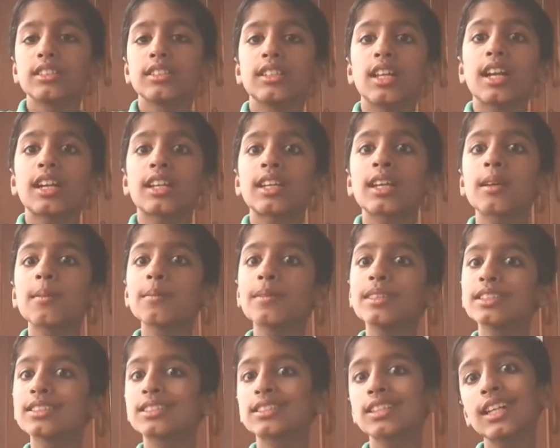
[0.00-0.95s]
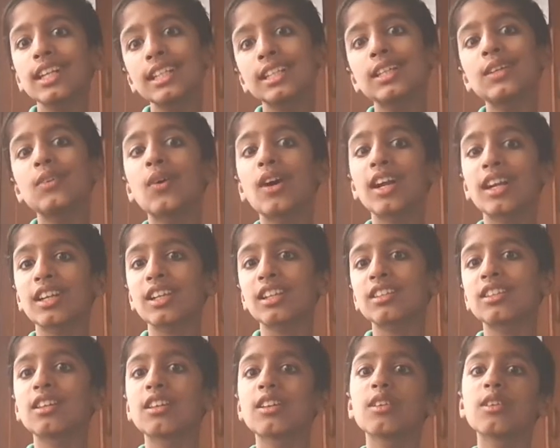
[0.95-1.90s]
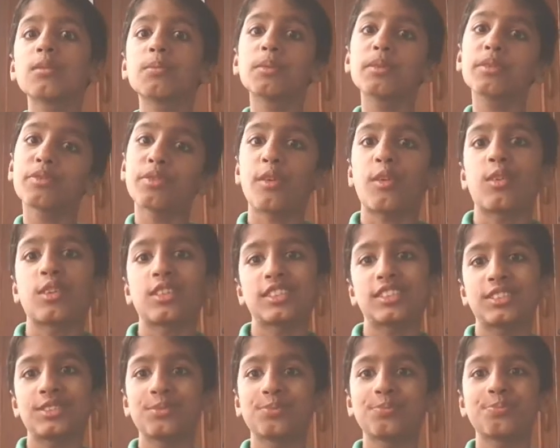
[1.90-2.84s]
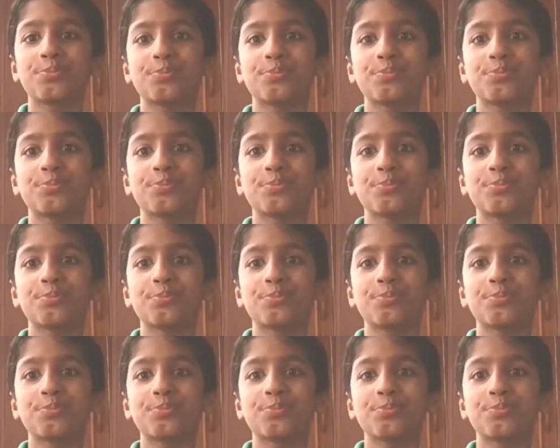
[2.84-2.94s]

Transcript: That time inside the water there will be frogs.